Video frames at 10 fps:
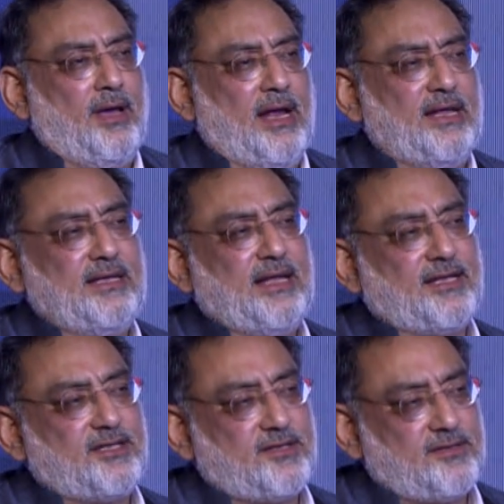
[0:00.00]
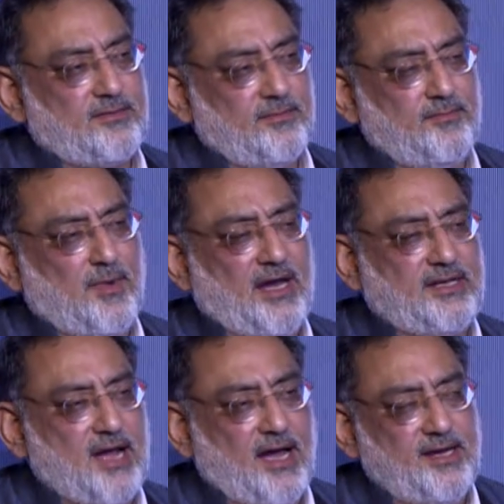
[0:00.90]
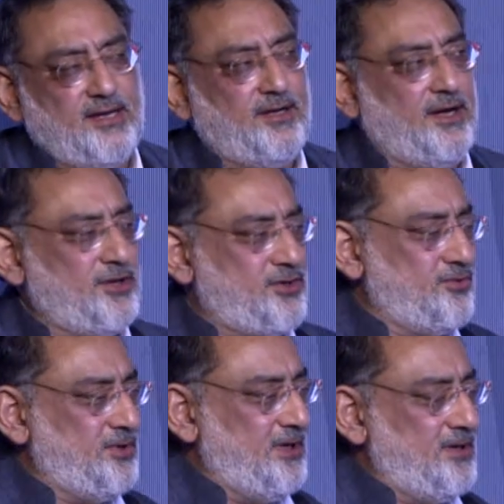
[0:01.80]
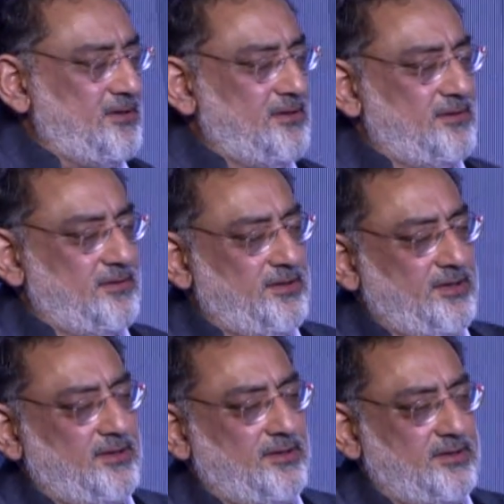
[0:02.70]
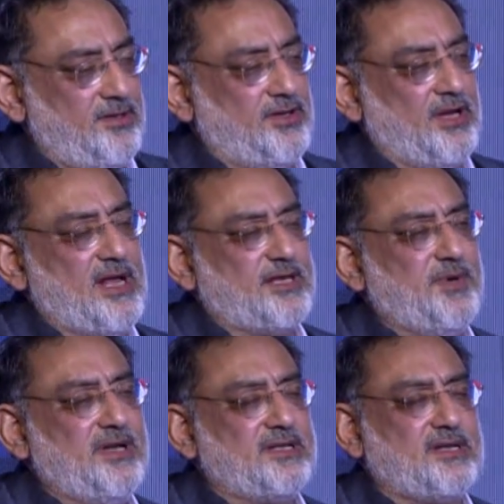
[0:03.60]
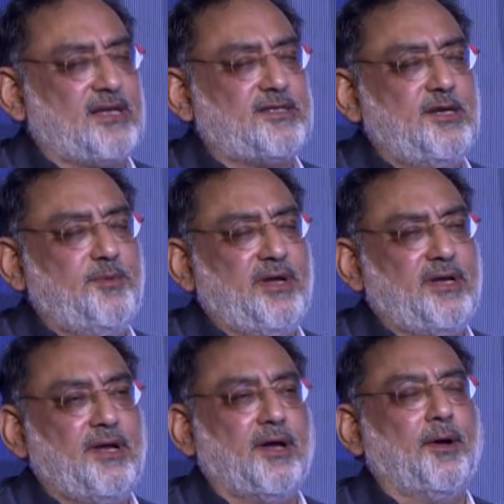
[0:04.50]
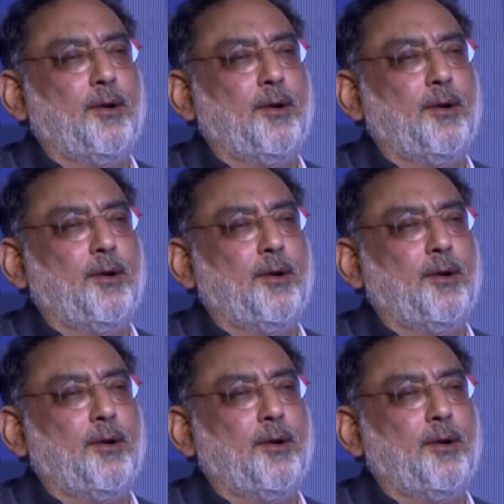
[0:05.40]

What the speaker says: I think that's my tie-in into the thing that's being discussed and debated here.